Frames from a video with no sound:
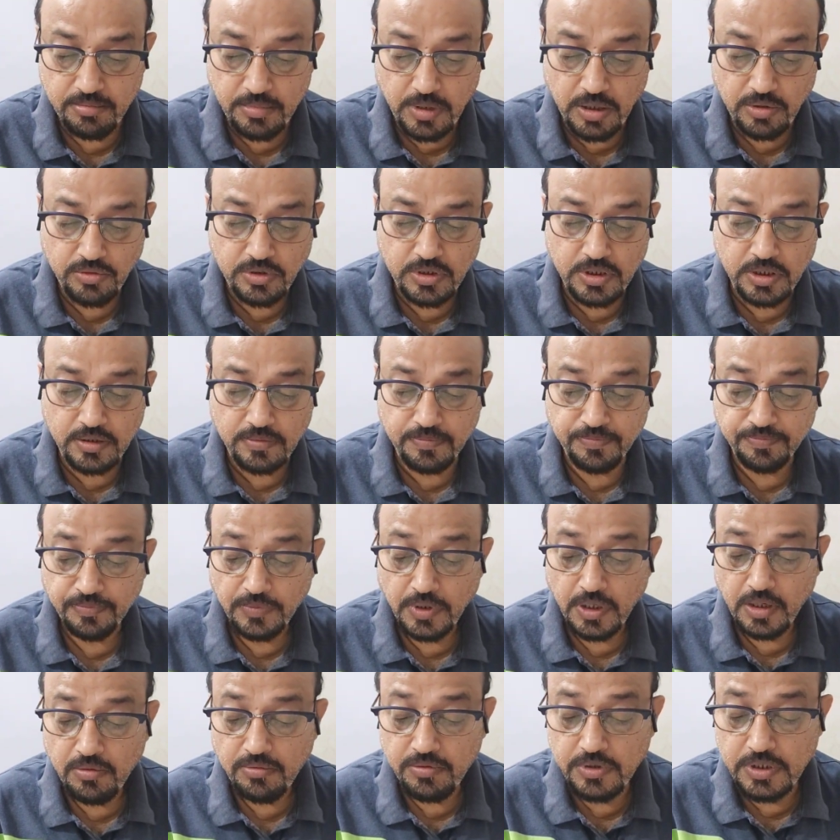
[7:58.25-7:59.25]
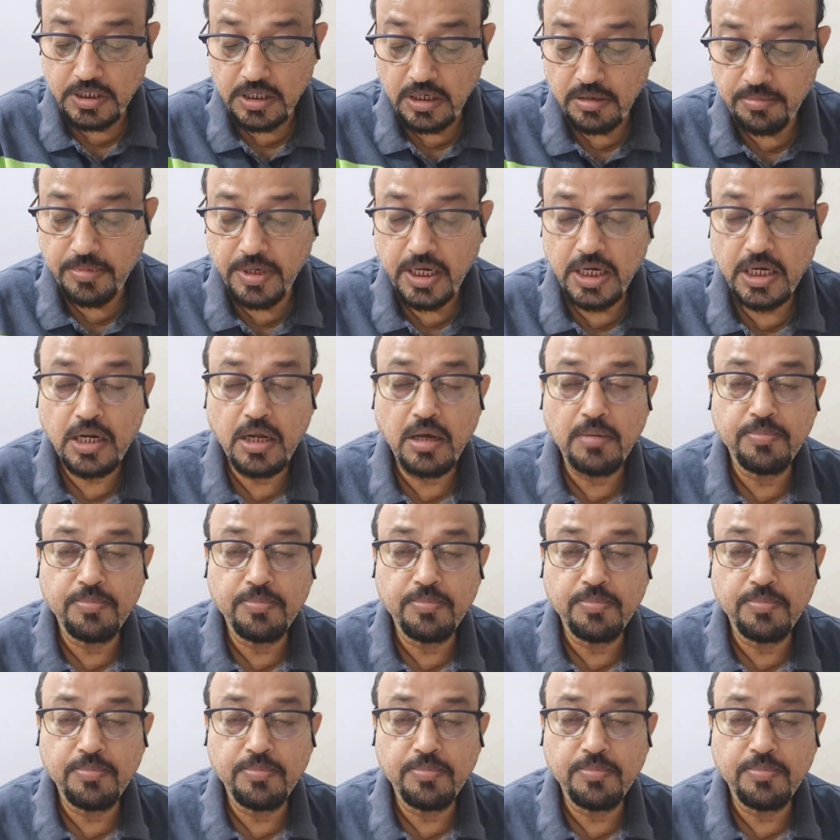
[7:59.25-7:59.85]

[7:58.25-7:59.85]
mountain, which are made